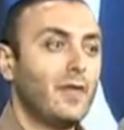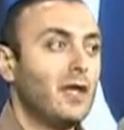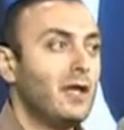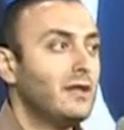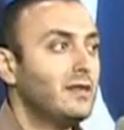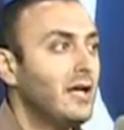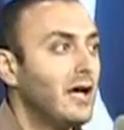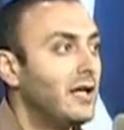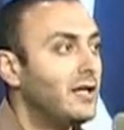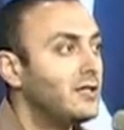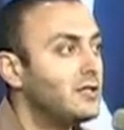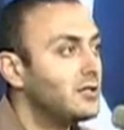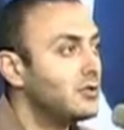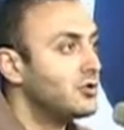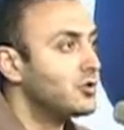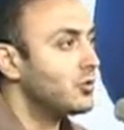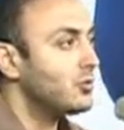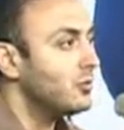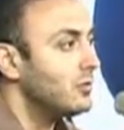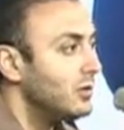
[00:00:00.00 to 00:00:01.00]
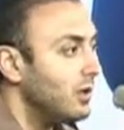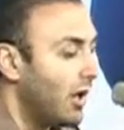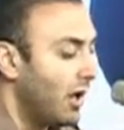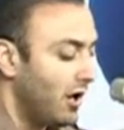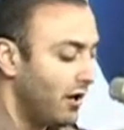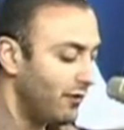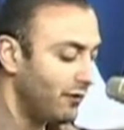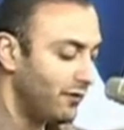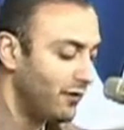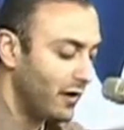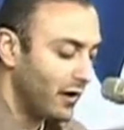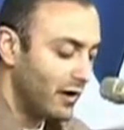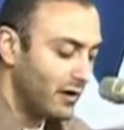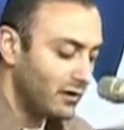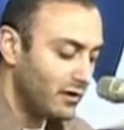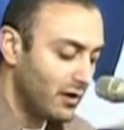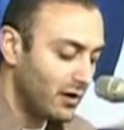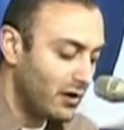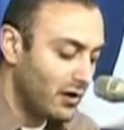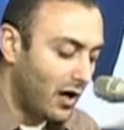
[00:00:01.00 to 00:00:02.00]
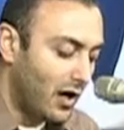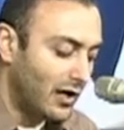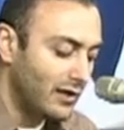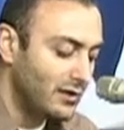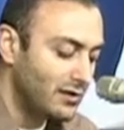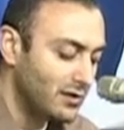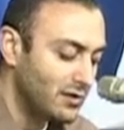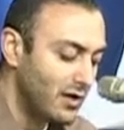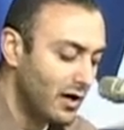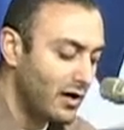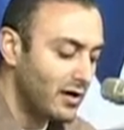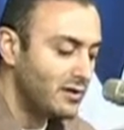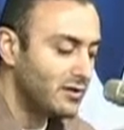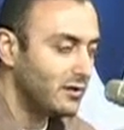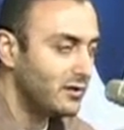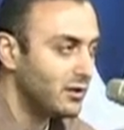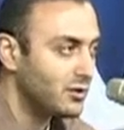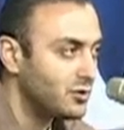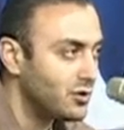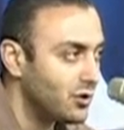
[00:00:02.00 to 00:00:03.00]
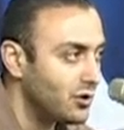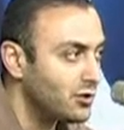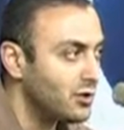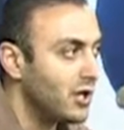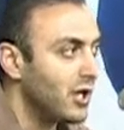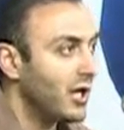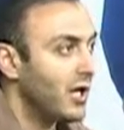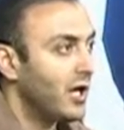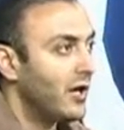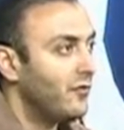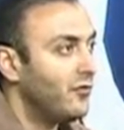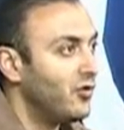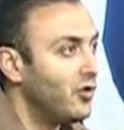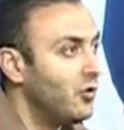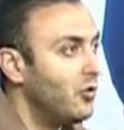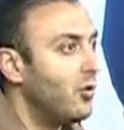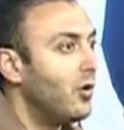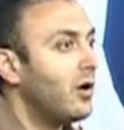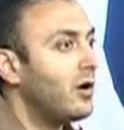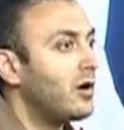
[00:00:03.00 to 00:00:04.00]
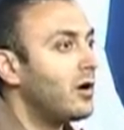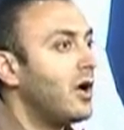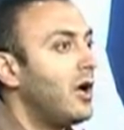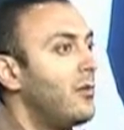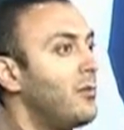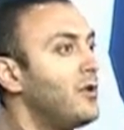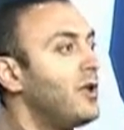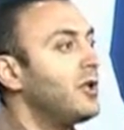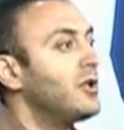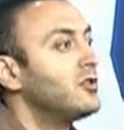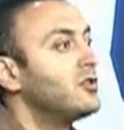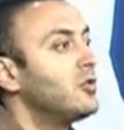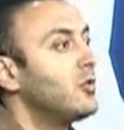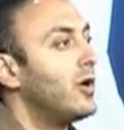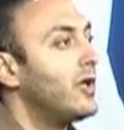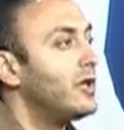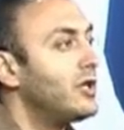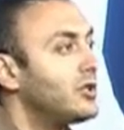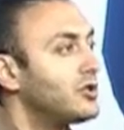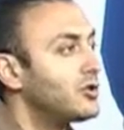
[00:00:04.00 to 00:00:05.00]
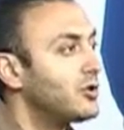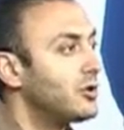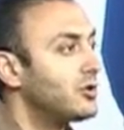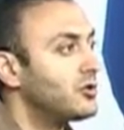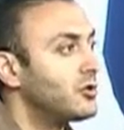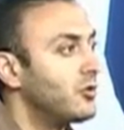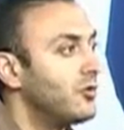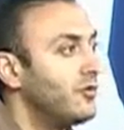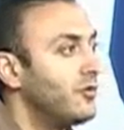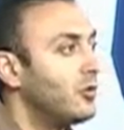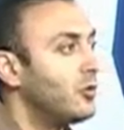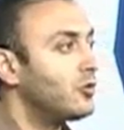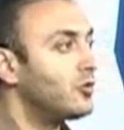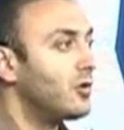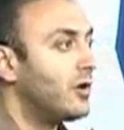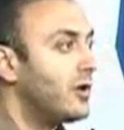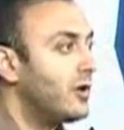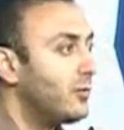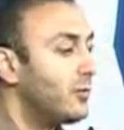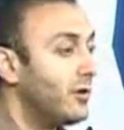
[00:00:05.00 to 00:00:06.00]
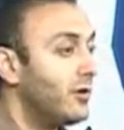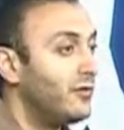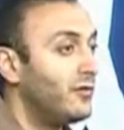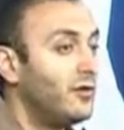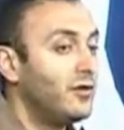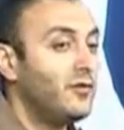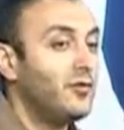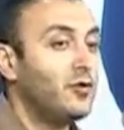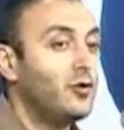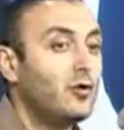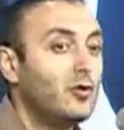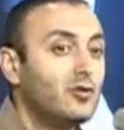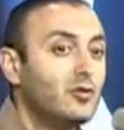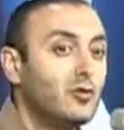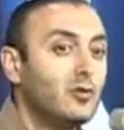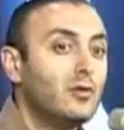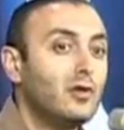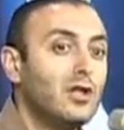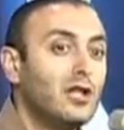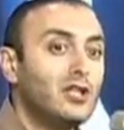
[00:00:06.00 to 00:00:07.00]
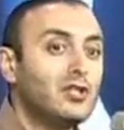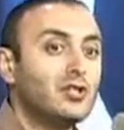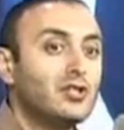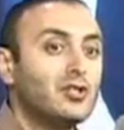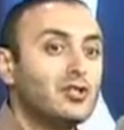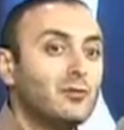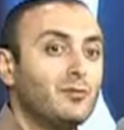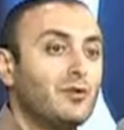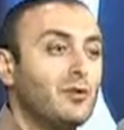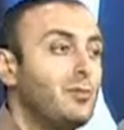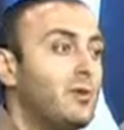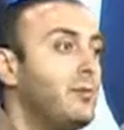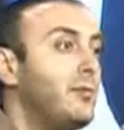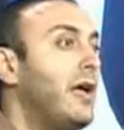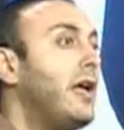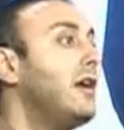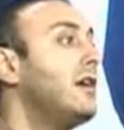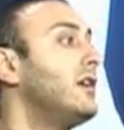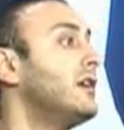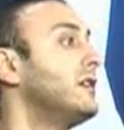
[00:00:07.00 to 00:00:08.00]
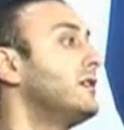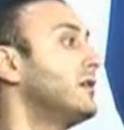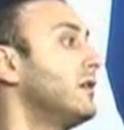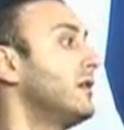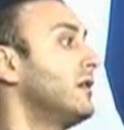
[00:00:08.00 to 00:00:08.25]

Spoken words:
That is true love that God desires in the church. If you are coming to any church, or if you go to any, even if you go into a relationship to be married,